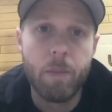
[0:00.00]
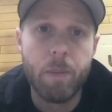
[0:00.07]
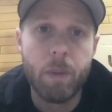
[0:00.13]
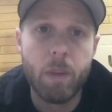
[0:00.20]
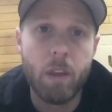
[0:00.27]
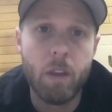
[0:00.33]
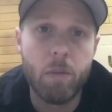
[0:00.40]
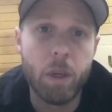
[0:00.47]

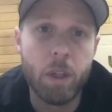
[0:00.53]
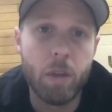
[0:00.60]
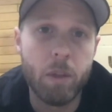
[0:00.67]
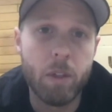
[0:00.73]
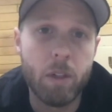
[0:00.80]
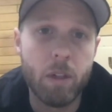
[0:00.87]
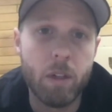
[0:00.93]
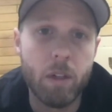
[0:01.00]
these building
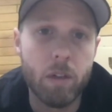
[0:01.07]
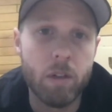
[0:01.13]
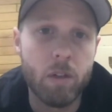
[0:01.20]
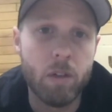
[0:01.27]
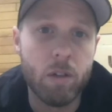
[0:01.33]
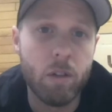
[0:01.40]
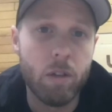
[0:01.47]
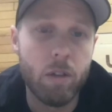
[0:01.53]
materials
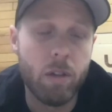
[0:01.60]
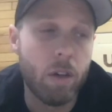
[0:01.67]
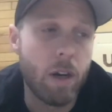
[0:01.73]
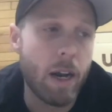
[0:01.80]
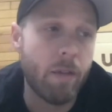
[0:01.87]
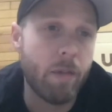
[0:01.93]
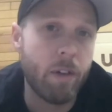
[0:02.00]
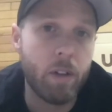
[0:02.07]
to your
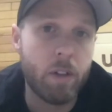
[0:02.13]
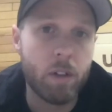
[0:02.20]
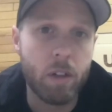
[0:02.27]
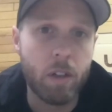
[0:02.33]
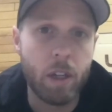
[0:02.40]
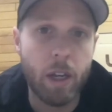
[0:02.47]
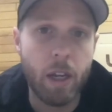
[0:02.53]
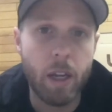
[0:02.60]
average
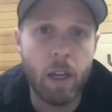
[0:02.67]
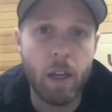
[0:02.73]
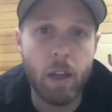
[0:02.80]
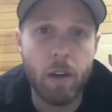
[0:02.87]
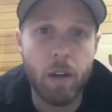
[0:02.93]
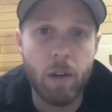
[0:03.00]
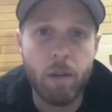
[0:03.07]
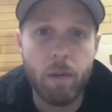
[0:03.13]

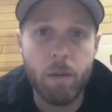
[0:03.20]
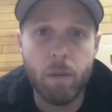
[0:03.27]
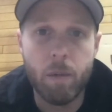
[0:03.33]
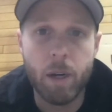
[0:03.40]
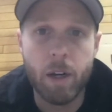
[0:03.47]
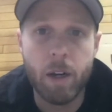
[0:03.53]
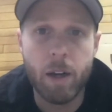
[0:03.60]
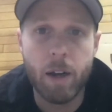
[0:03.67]
Canadian
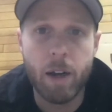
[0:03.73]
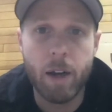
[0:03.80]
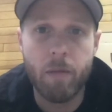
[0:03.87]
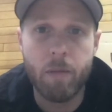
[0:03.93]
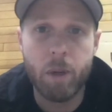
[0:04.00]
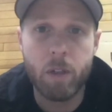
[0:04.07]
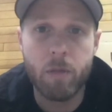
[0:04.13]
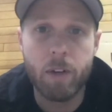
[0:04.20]
might not have
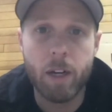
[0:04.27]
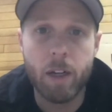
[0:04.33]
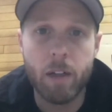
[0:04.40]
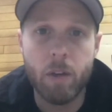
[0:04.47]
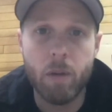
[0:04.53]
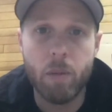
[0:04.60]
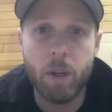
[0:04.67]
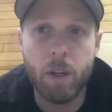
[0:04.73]
much
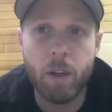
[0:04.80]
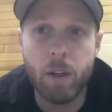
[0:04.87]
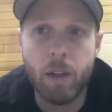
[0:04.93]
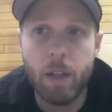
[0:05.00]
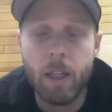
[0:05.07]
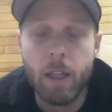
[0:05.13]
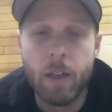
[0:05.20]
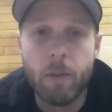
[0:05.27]
value, but
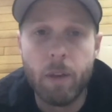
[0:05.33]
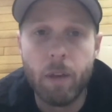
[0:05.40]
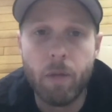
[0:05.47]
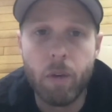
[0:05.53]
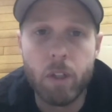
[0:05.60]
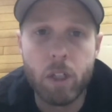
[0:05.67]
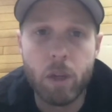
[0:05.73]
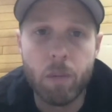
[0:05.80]
if
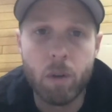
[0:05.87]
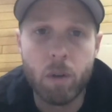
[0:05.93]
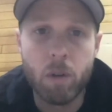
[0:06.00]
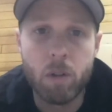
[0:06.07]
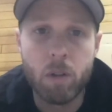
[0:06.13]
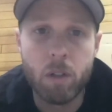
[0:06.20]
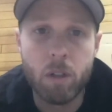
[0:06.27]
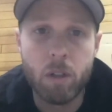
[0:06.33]
we ship those
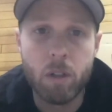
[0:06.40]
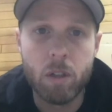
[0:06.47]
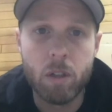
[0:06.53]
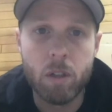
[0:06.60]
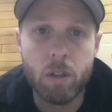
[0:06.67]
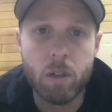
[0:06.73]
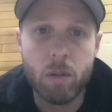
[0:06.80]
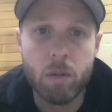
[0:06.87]
to